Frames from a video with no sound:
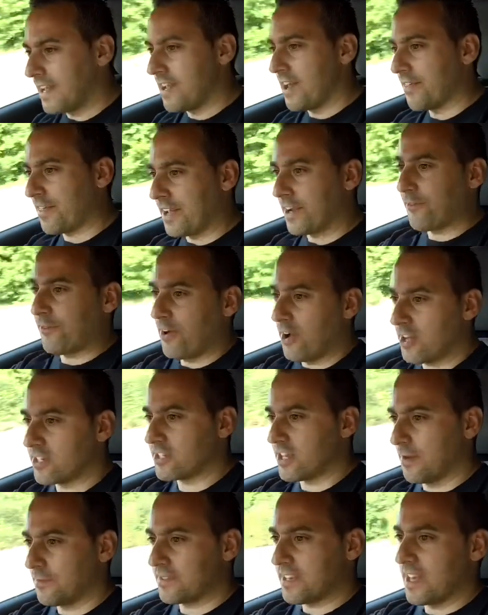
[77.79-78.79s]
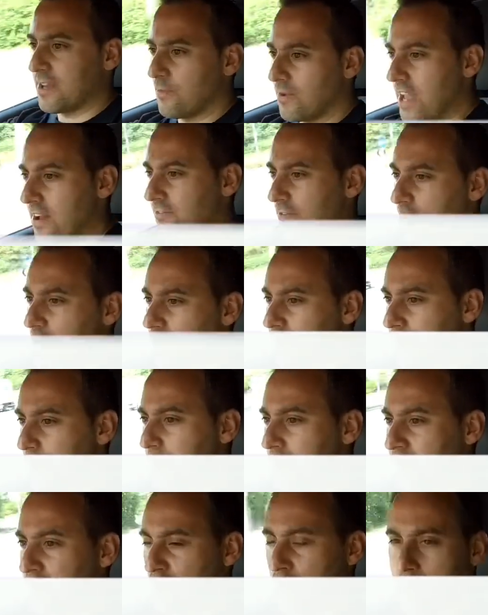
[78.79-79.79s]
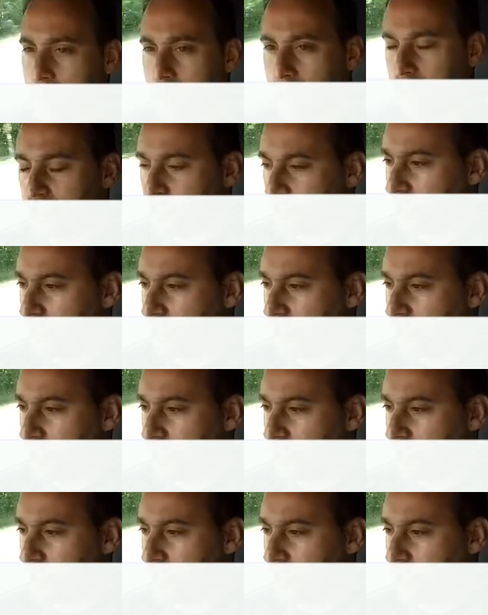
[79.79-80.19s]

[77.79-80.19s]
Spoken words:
I think first update, we haven't really been doing much to the